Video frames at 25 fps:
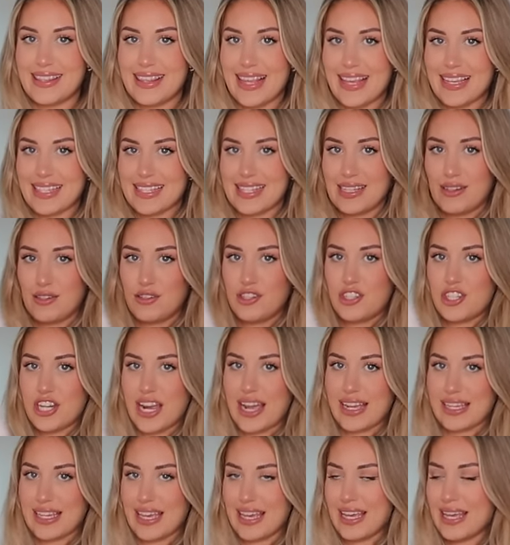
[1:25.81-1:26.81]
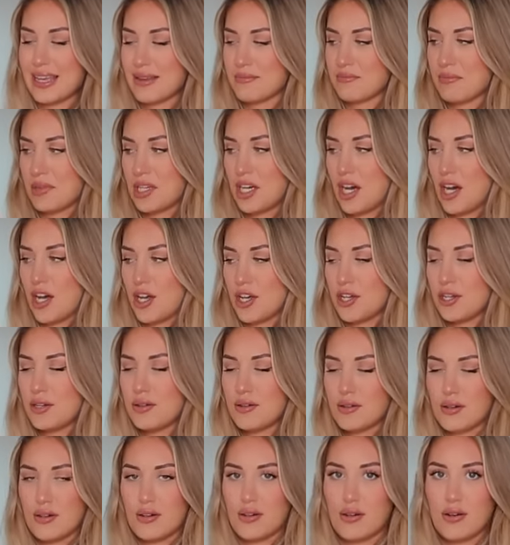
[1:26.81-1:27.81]
This little jacket
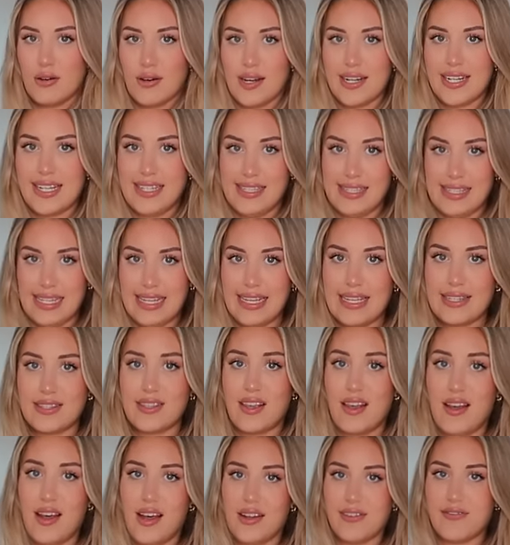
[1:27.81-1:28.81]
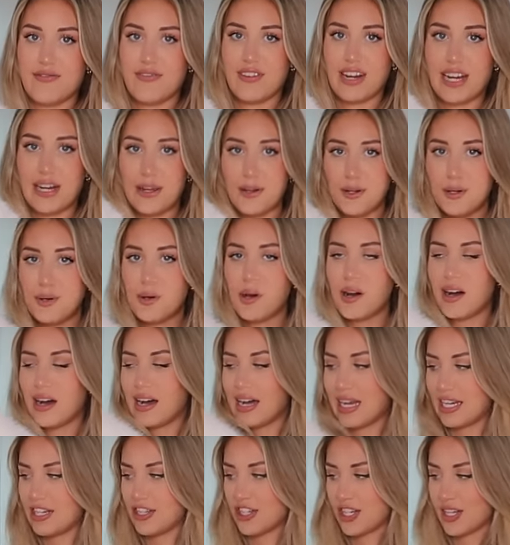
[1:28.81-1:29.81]
coat, honestly, it's unreal.
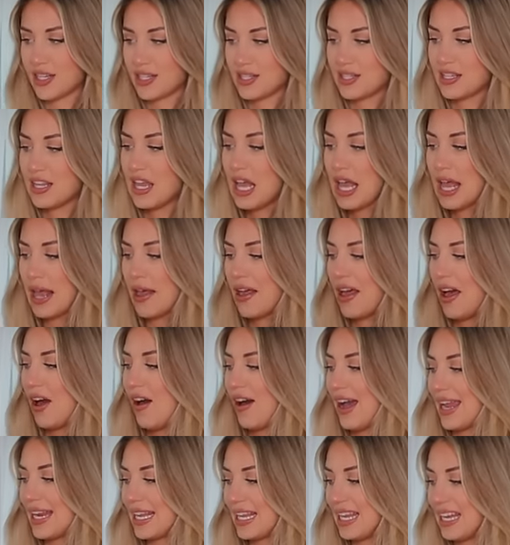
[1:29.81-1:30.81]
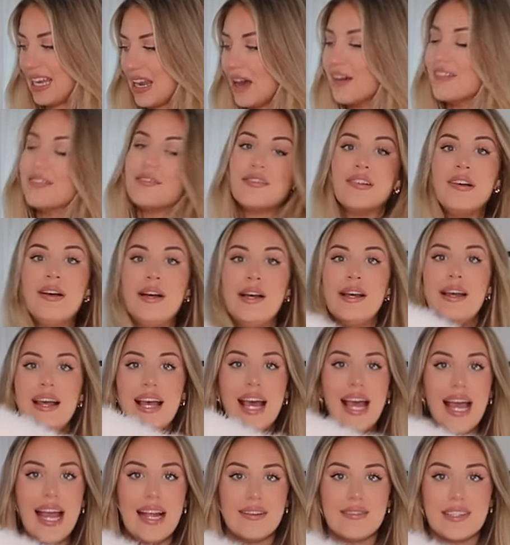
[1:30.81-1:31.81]
I love
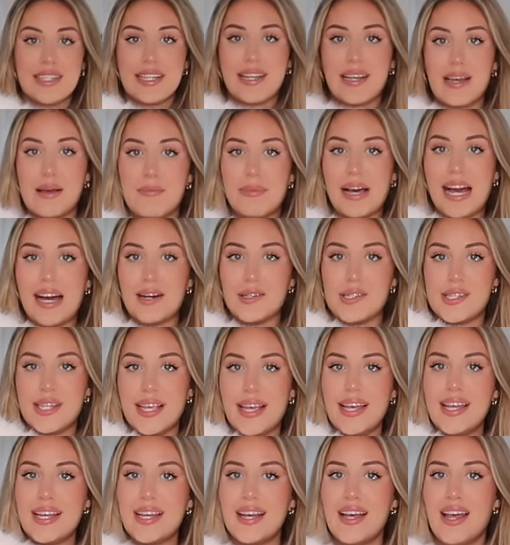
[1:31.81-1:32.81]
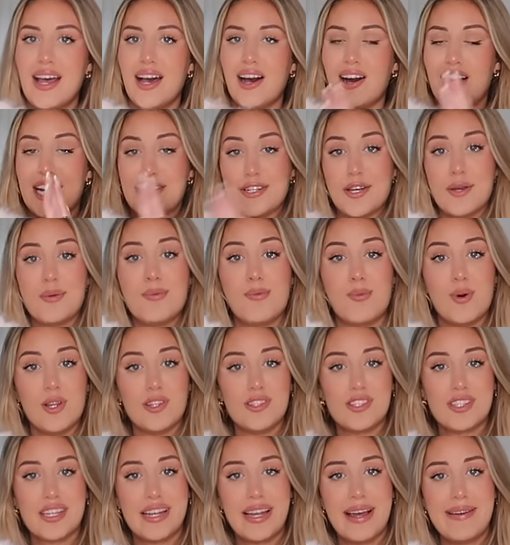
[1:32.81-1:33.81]
everything about it. I don't
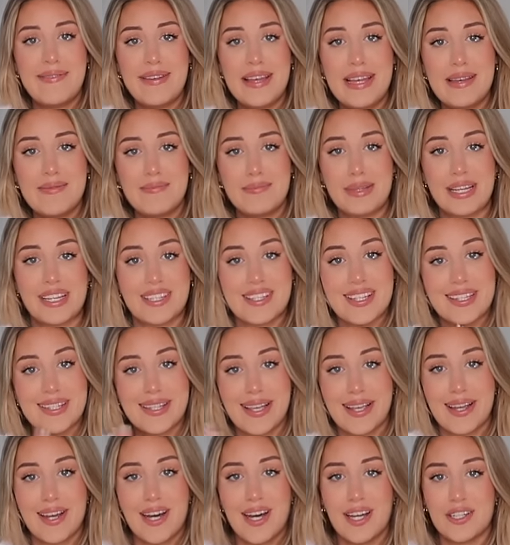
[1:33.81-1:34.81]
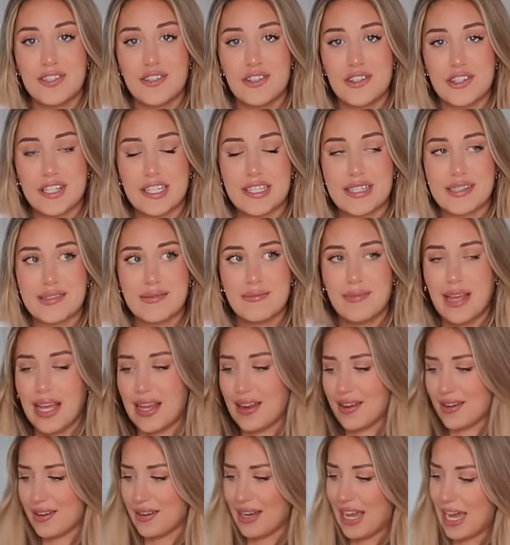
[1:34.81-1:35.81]
want to love it because it's like how much is it?
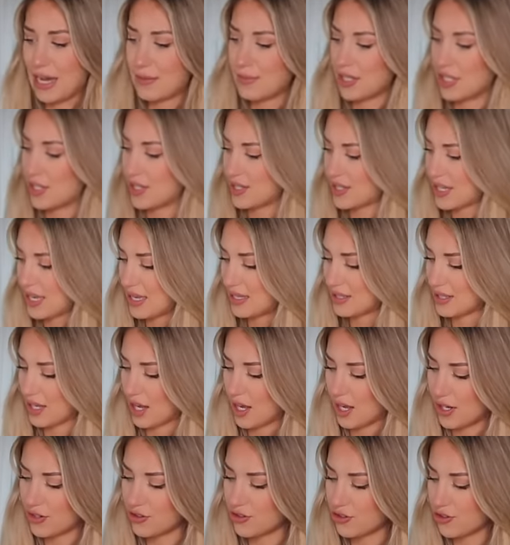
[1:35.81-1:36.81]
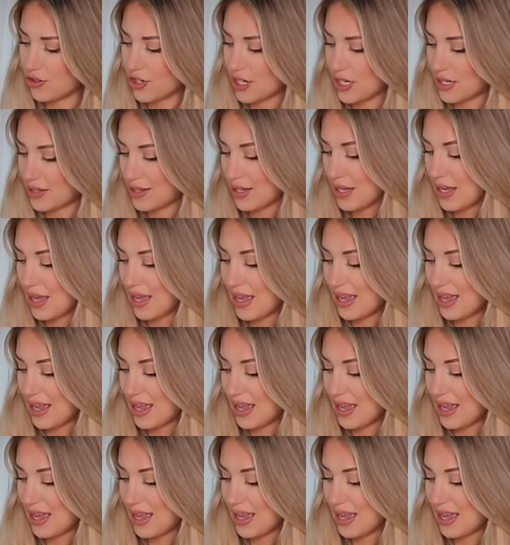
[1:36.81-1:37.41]
It's £110.